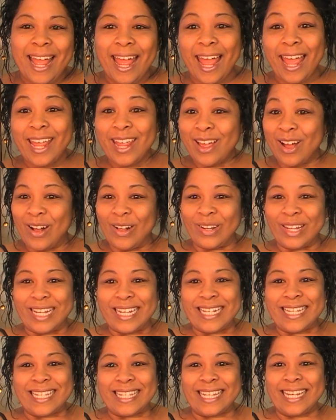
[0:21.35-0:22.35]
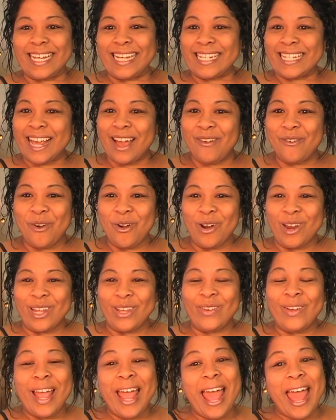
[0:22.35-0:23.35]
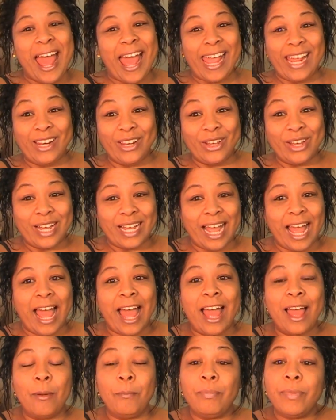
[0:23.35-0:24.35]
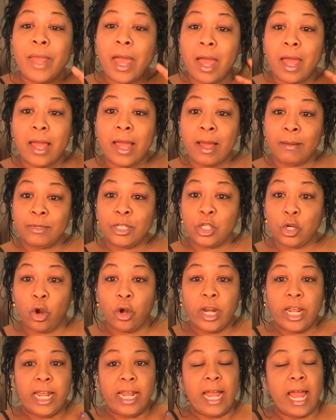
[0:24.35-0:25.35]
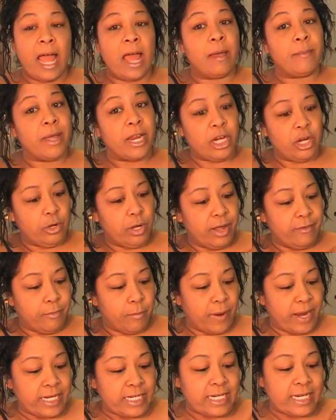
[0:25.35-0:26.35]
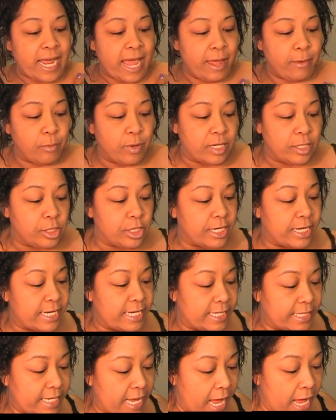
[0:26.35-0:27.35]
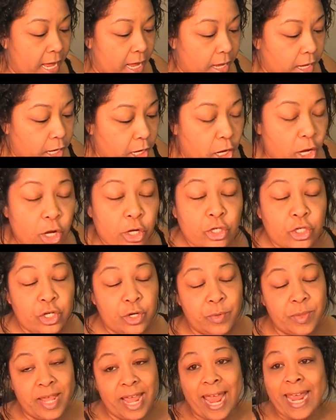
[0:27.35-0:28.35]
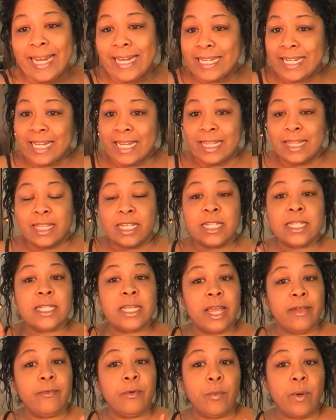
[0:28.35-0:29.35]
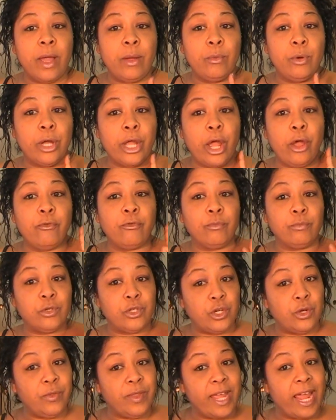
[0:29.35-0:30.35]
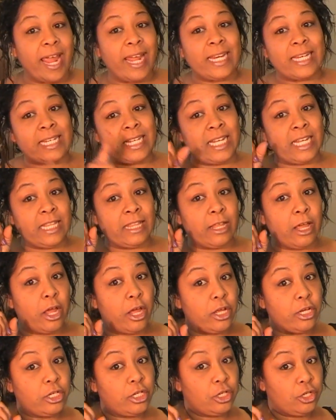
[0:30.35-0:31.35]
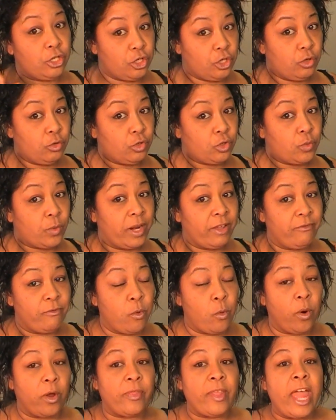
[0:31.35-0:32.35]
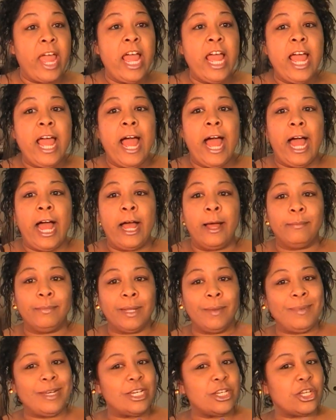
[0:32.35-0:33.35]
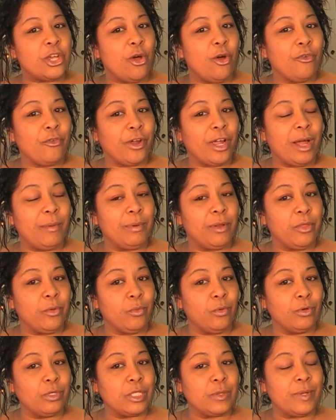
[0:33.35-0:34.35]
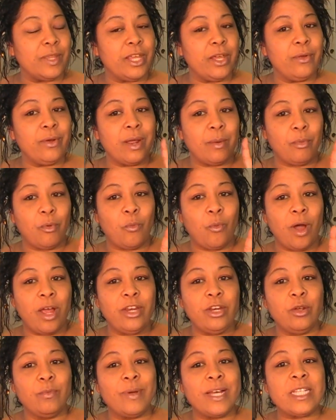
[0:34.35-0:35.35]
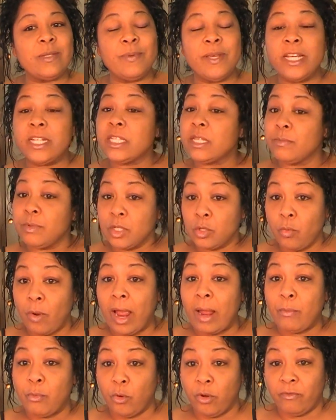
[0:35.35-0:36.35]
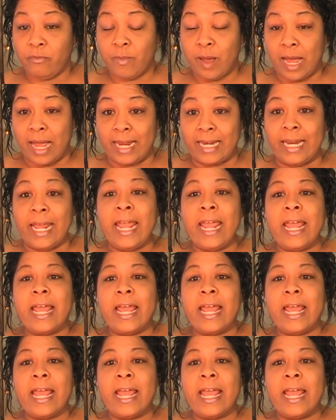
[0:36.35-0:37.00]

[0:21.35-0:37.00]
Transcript: Hey y'all, it's Liz. How are you? Hey, look, um, I'm starting um, a new giveaway today, which is uh, June the 18th. This giveaway will go from June the 18th to June 24th. Um, let me just go over a couple of the rules with you. Number one, you must be a subscriber of mine.